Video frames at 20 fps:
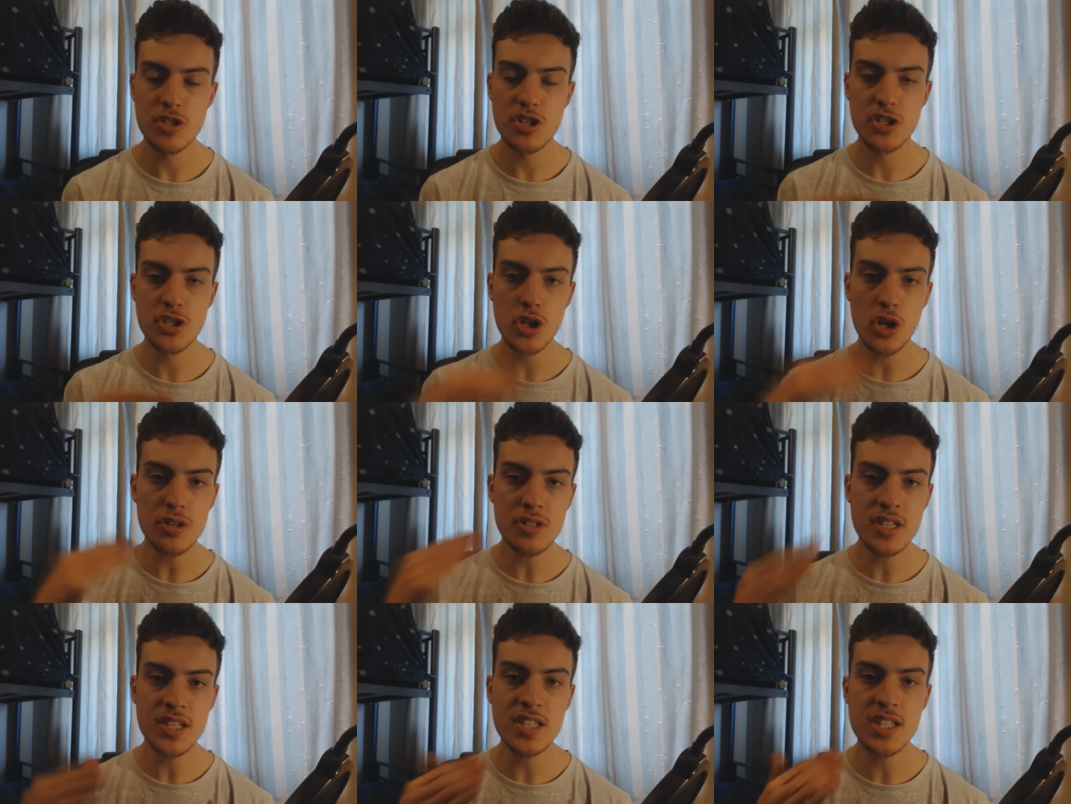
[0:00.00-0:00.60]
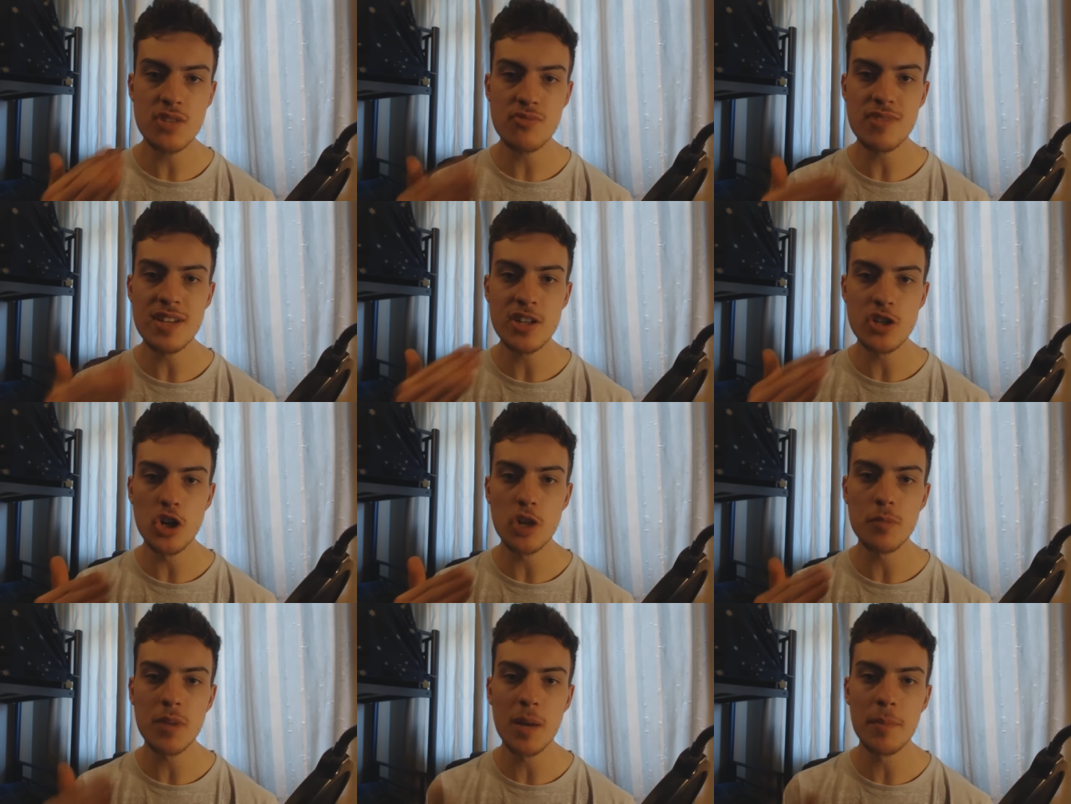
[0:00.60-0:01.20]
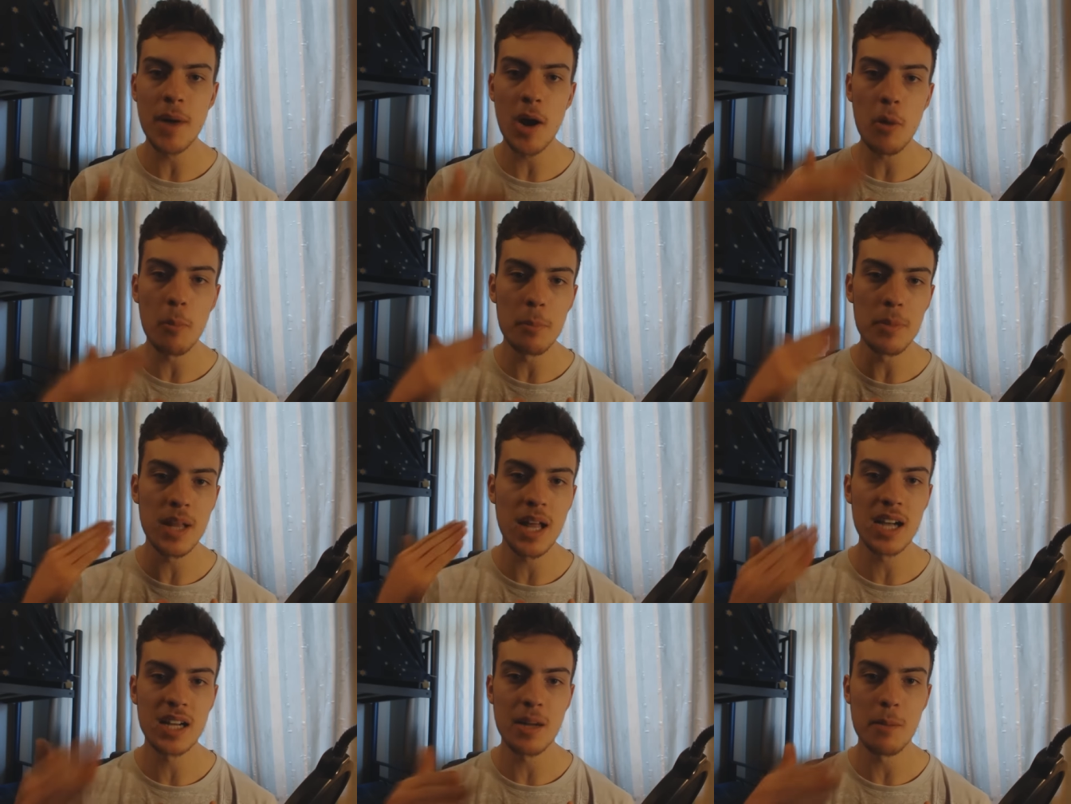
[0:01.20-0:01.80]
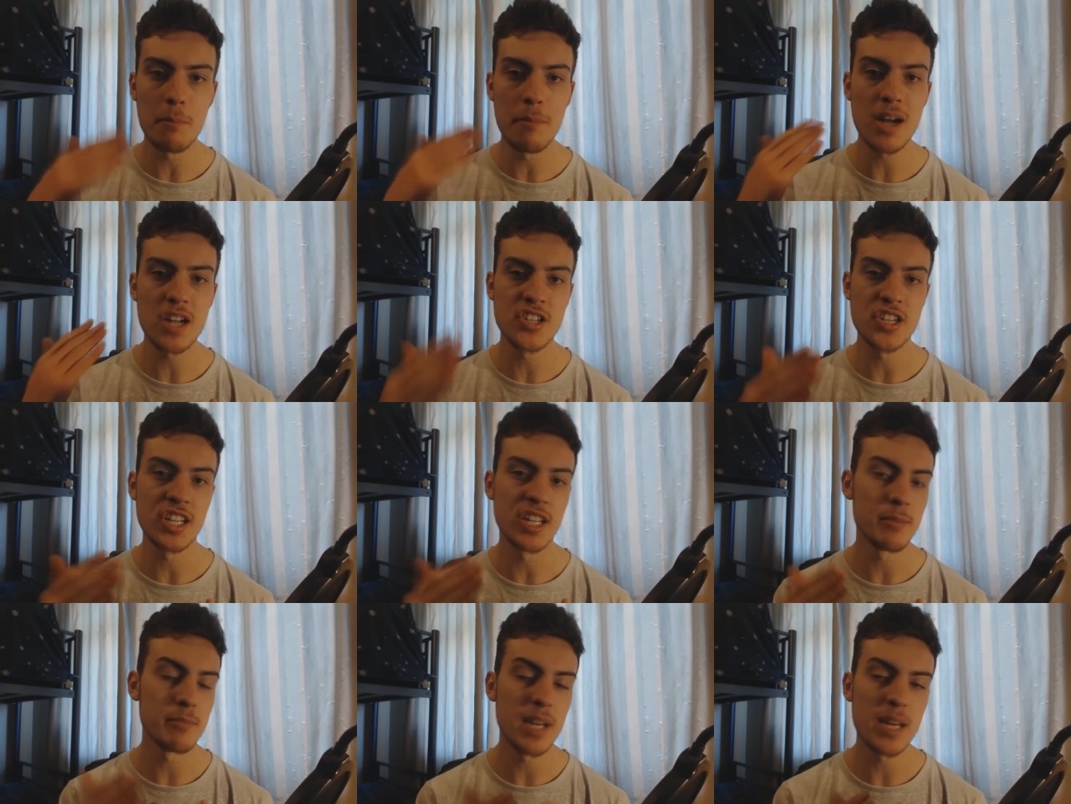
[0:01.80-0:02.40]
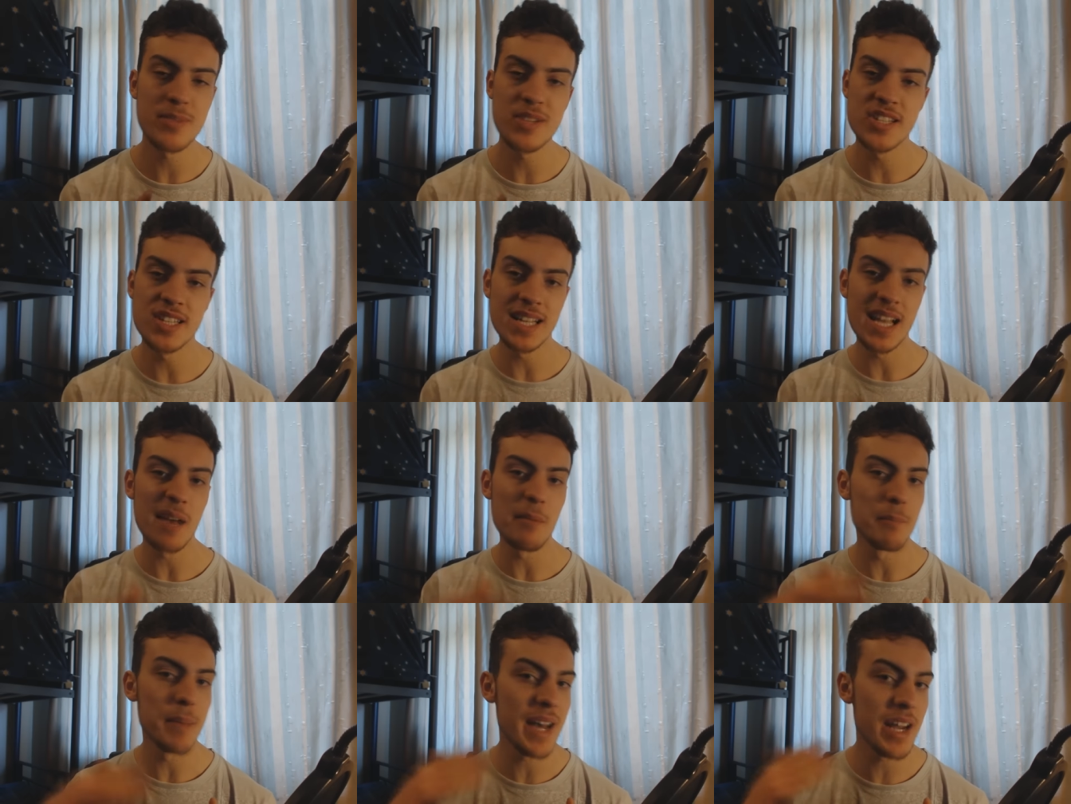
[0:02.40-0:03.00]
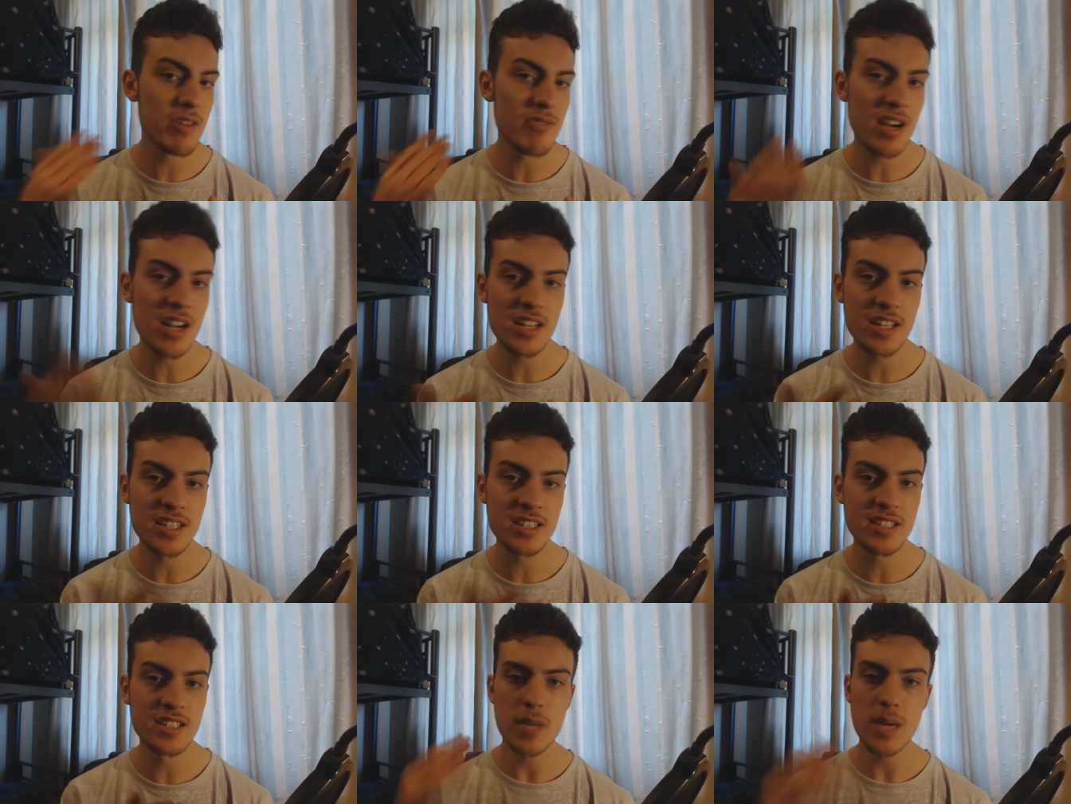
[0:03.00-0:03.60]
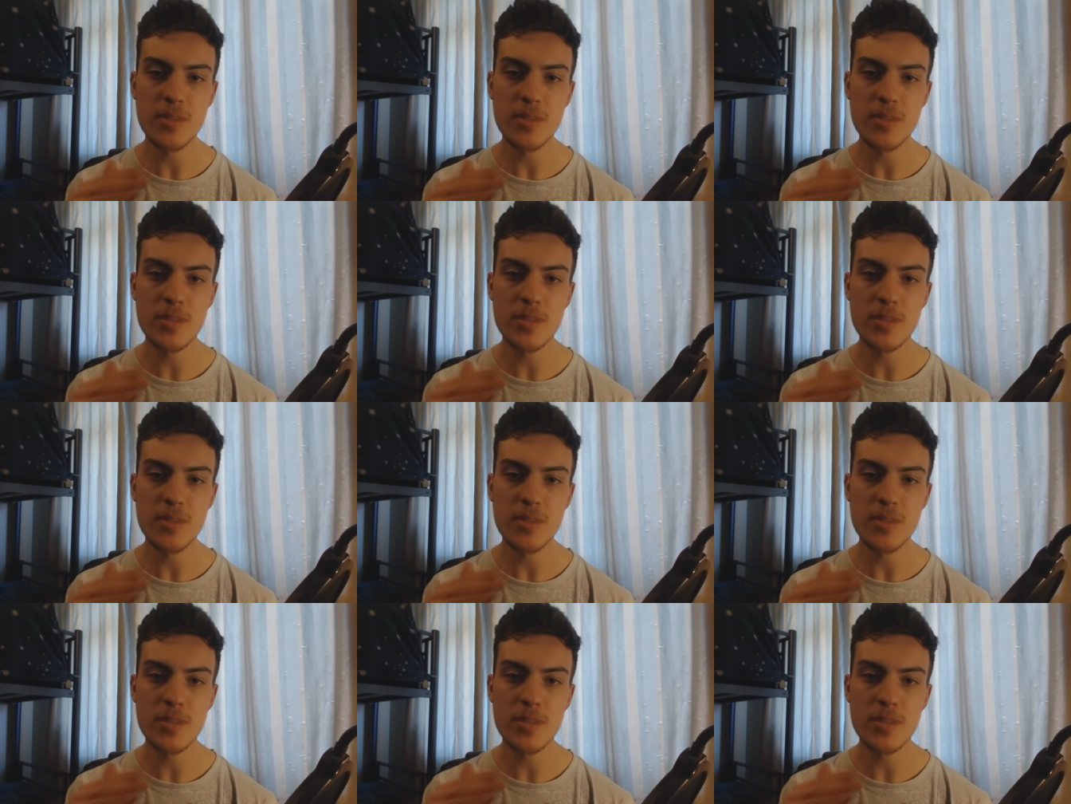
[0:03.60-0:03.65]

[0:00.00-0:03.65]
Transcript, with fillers: started to read up about black magic, maybe to get better at it,